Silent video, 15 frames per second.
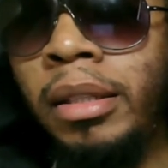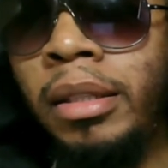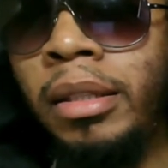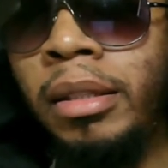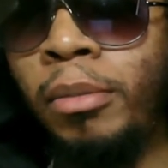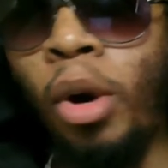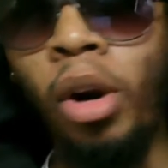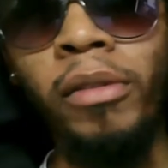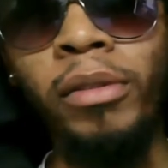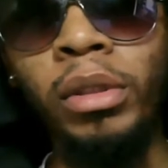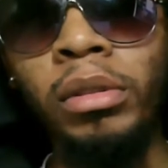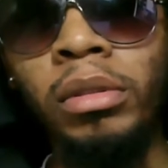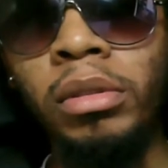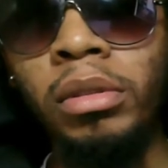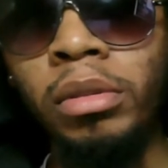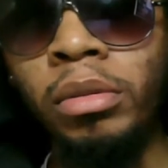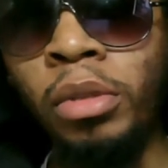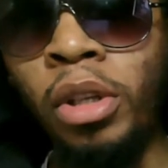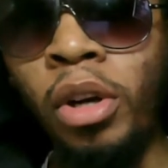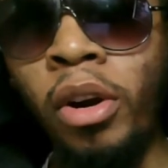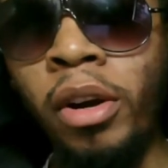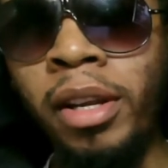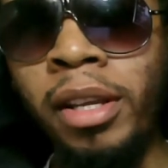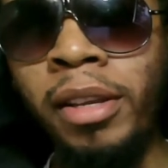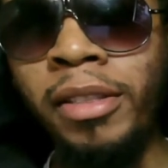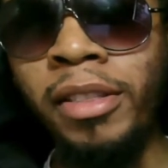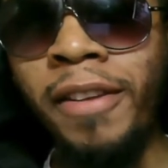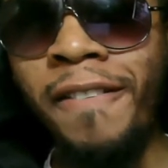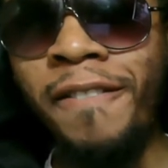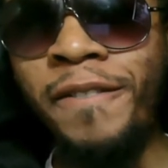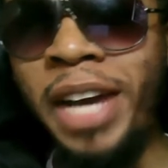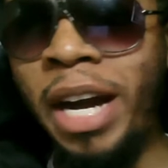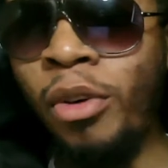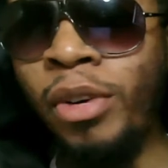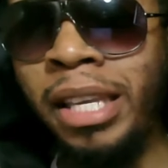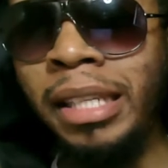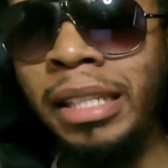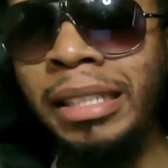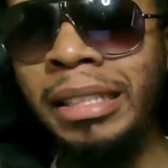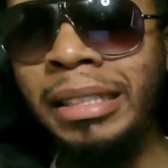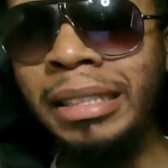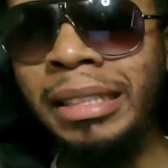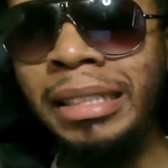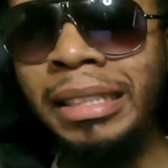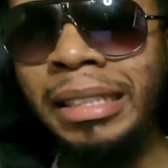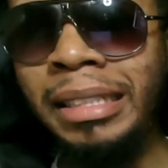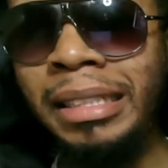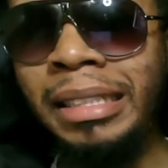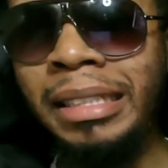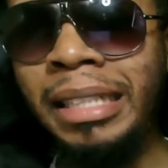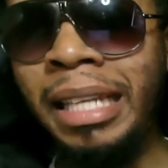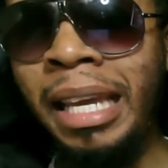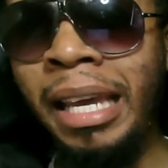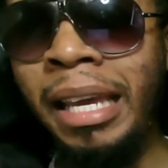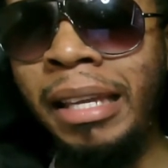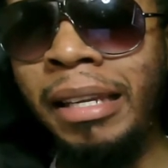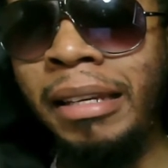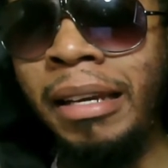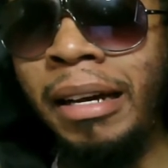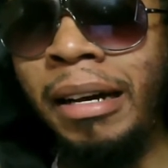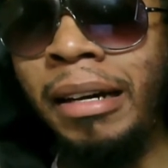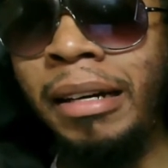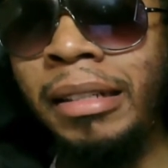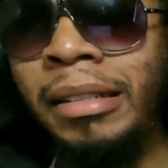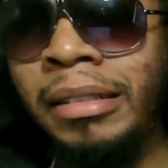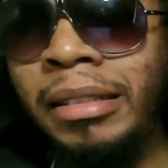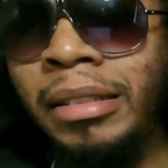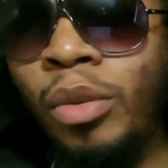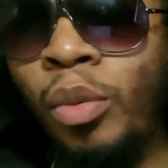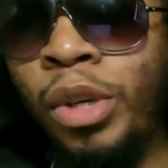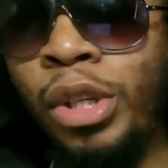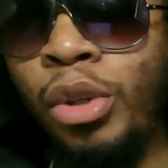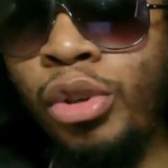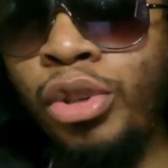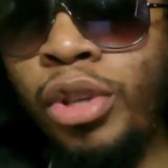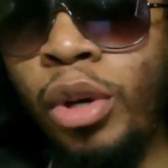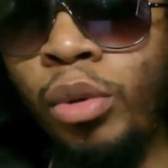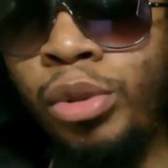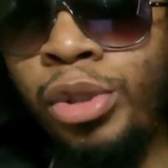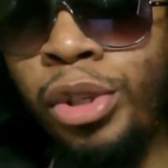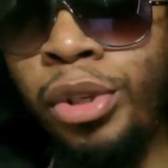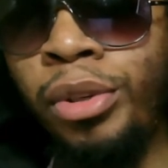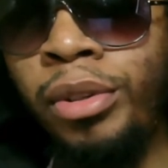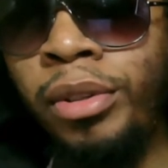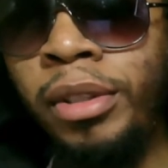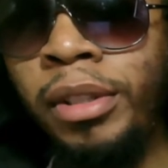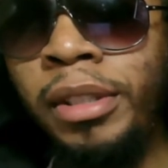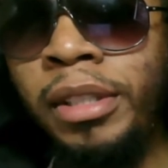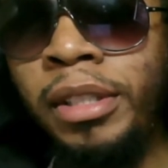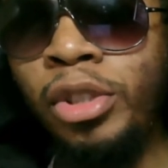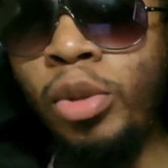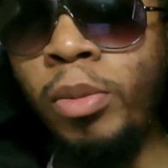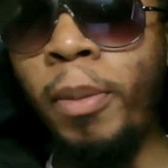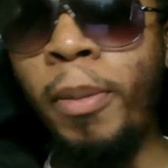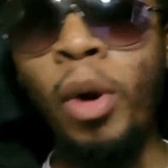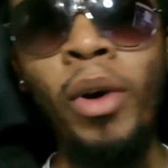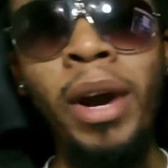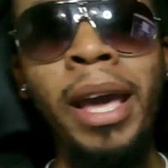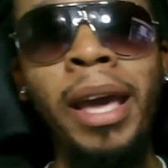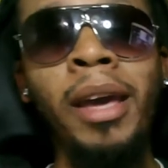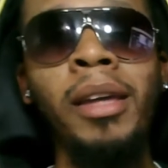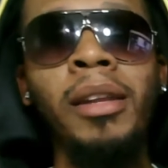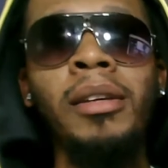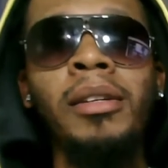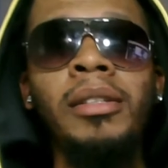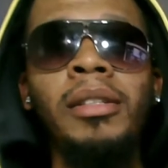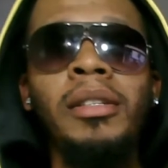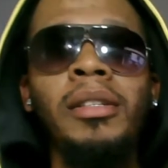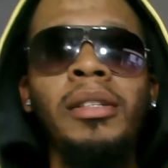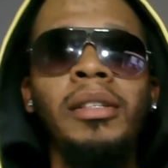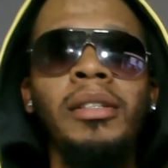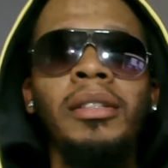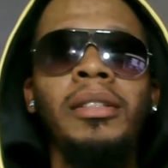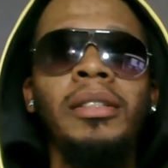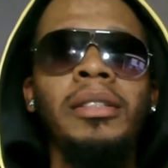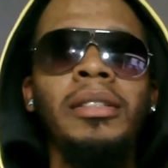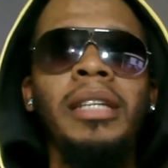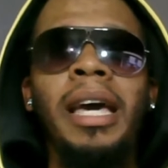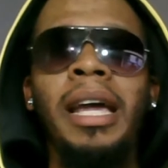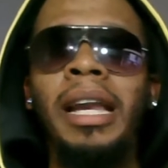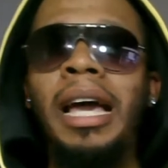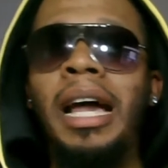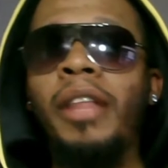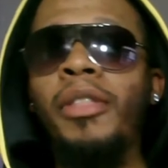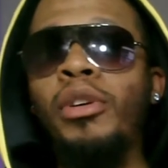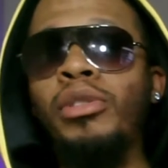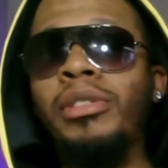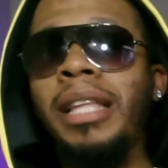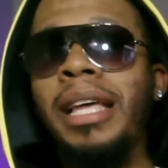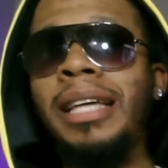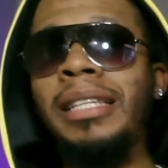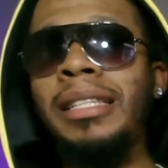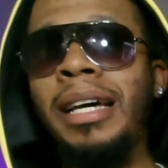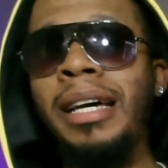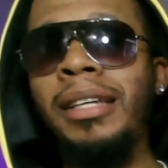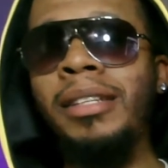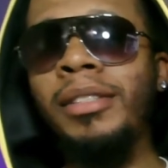Marvel regarding Falcon and Winter Soldier. Super Bowl ad. Had a lot of those last night.